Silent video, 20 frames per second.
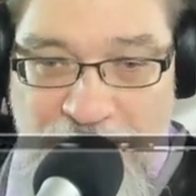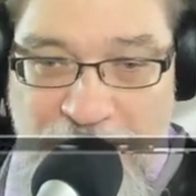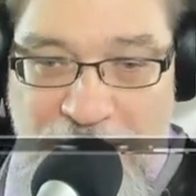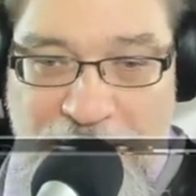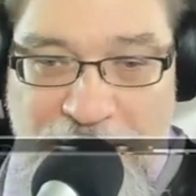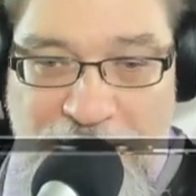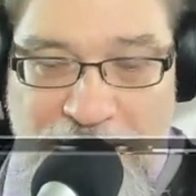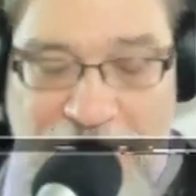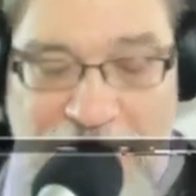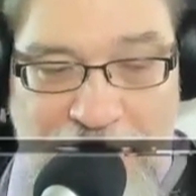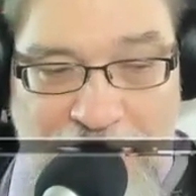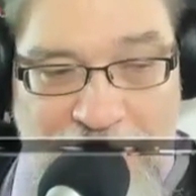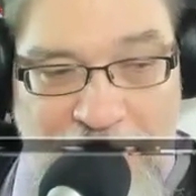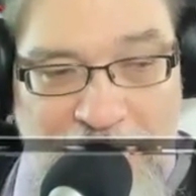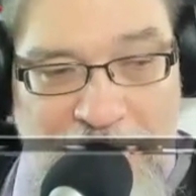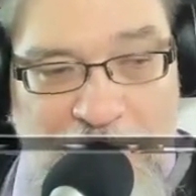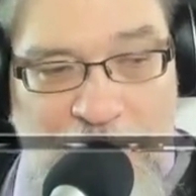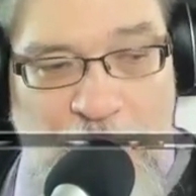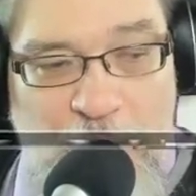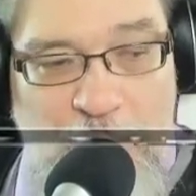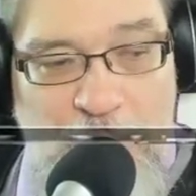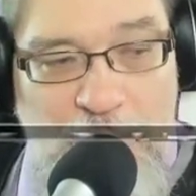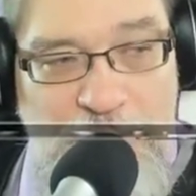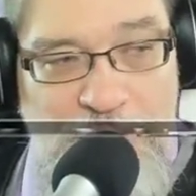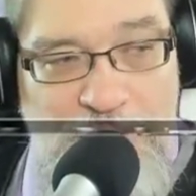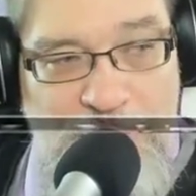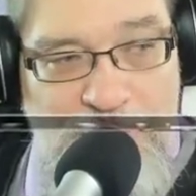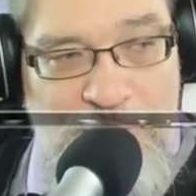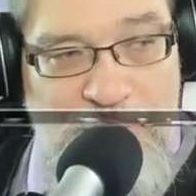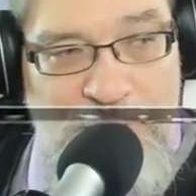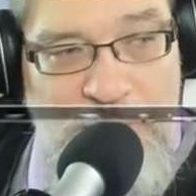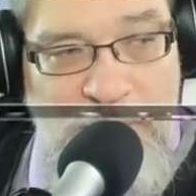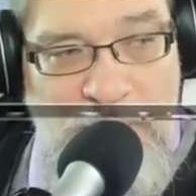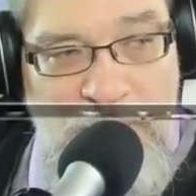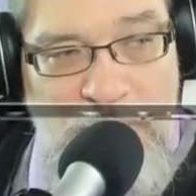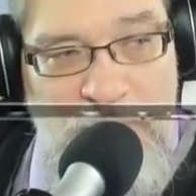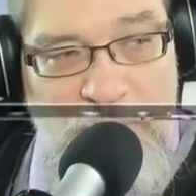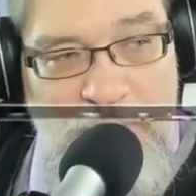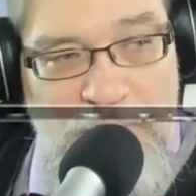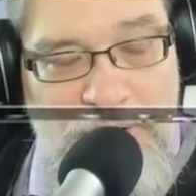with hordes of
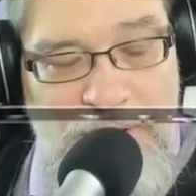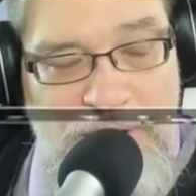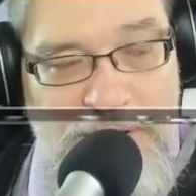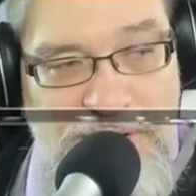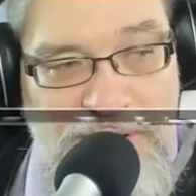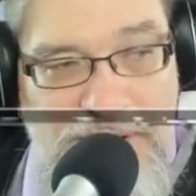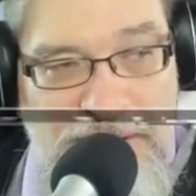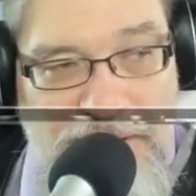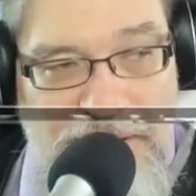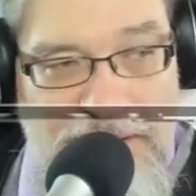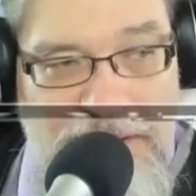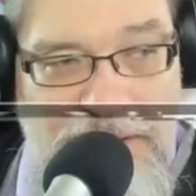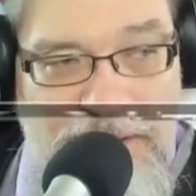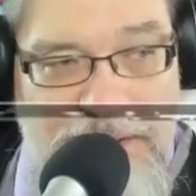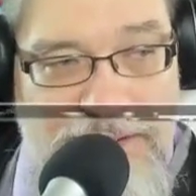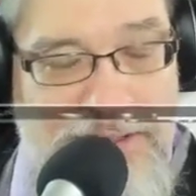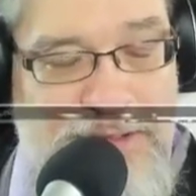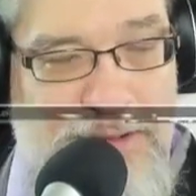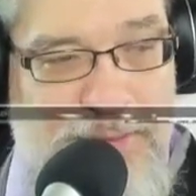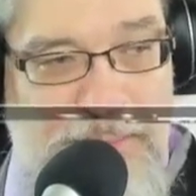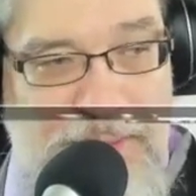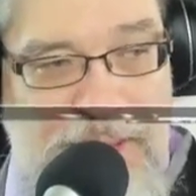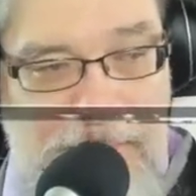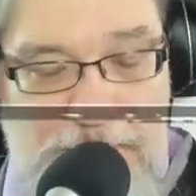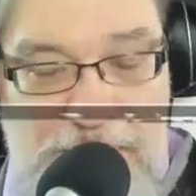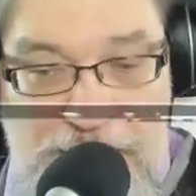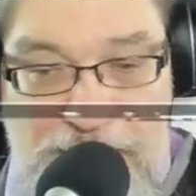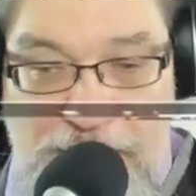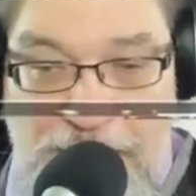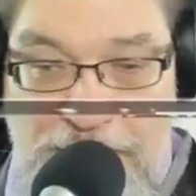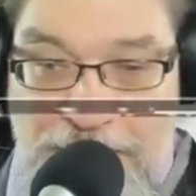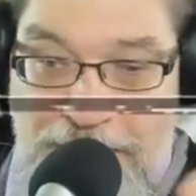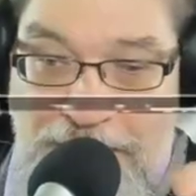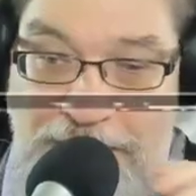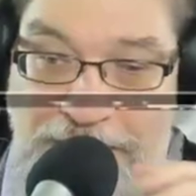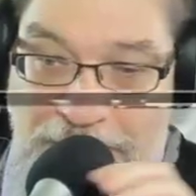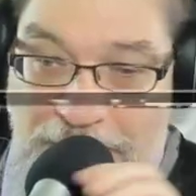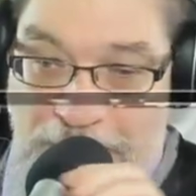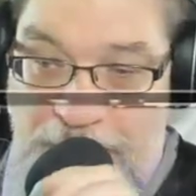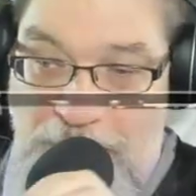drones. This is my prediction.
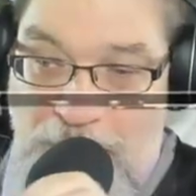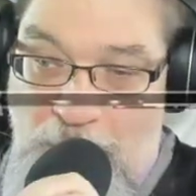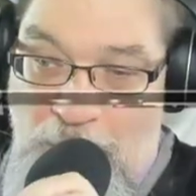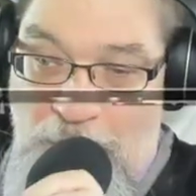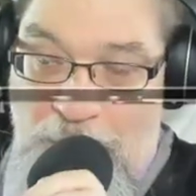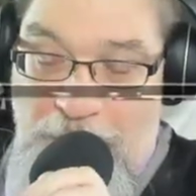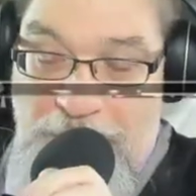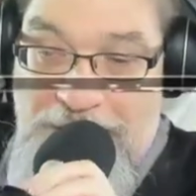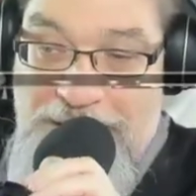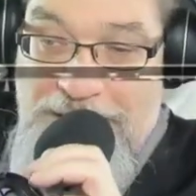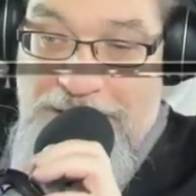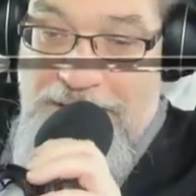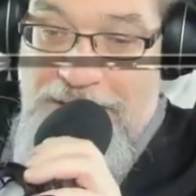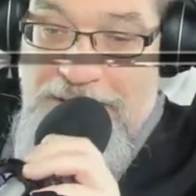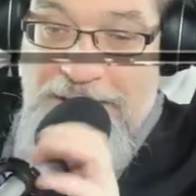I could be wrong, but that's